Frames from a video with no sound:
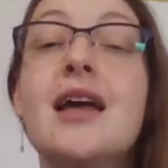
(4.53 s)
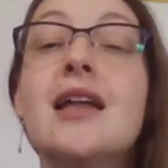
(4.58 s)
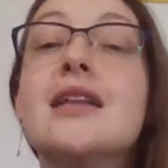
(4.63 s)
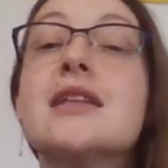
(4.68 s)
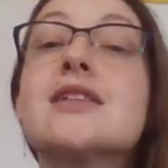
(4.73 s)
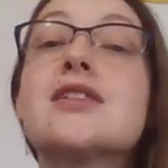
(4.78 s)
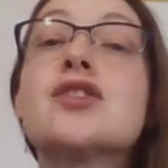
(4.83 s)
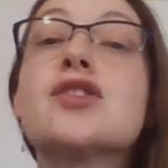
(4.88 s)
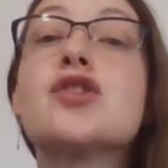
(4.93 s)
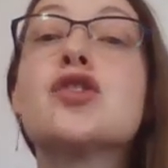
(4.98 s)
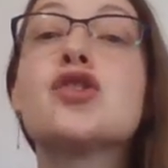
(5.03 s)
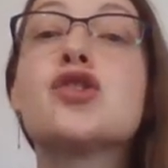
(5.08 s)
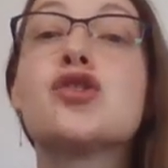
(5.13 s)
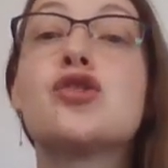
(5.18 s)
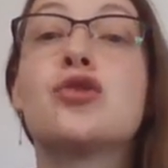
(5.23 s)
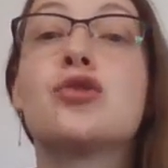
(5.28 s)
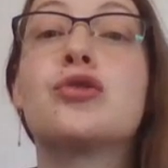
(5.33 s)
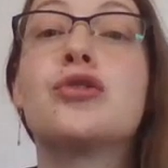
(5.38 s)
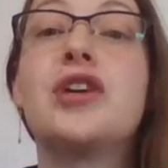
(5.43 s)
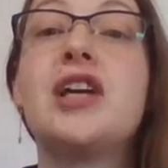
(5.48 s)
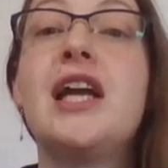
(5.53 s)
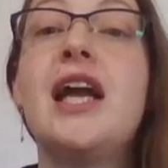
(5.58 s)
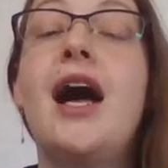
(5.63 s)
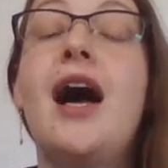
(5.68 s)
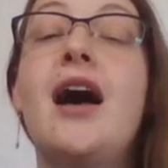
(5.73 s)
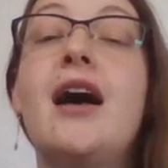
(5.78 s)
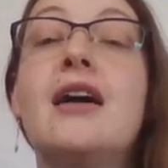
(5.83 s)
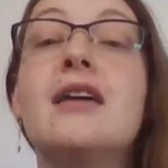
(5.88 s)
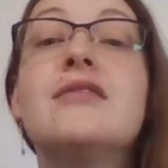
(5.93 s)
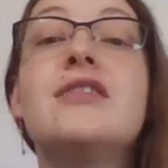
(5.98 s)
This is the story
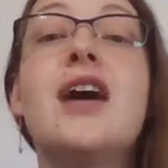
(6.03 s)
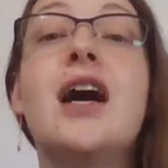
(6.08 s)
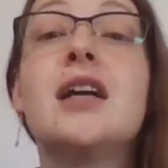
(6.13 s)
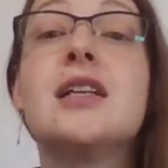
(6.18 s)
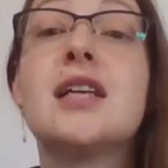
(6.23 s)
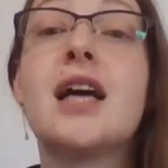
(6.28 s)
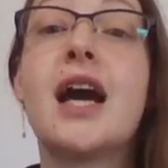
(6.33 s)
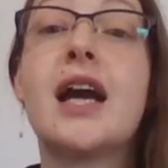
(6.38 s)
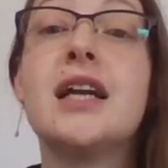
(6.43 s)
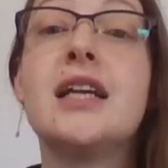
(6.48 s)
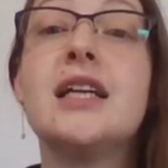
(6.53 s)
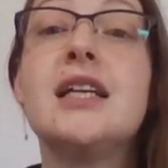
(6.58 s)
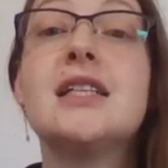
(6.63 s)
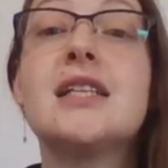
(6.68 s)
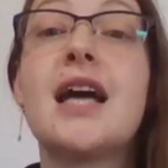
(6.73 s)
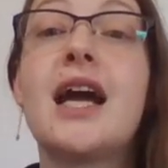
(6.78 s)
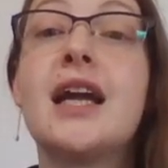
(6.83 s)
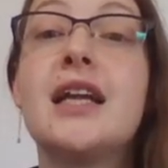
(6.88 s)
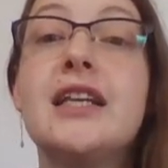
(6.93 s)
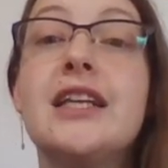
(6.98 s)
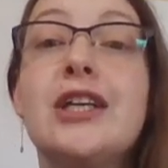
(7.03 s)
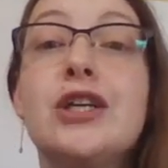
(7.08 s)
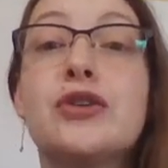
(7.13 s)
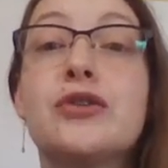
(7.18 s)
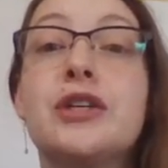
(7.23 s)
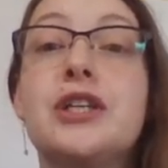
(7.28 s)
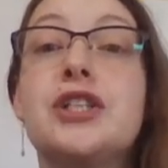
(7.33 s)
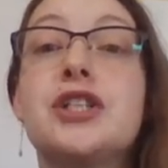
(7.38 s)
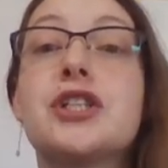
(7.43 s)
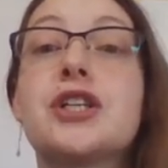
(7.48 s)
of a tiny, tiny
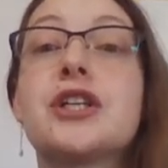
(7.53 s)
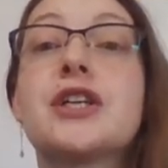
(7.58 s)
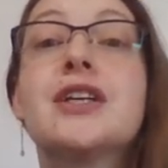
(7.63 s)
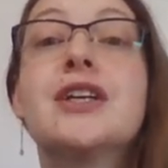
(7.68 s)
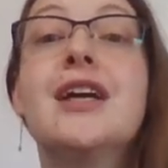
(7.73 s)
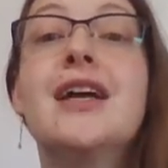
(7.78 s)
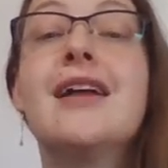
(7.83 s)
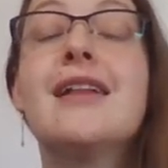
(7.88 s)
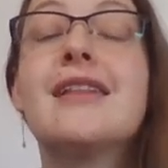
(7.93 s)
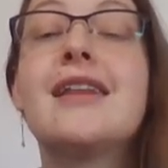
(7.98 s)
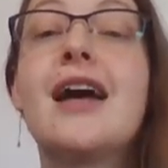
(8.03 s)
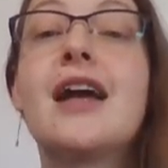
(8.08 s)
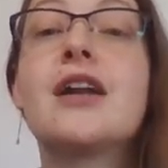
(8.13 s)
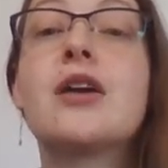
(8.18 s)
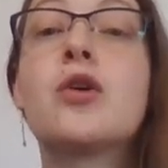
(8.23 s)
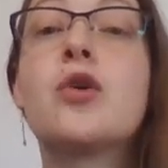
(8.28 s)
creature that,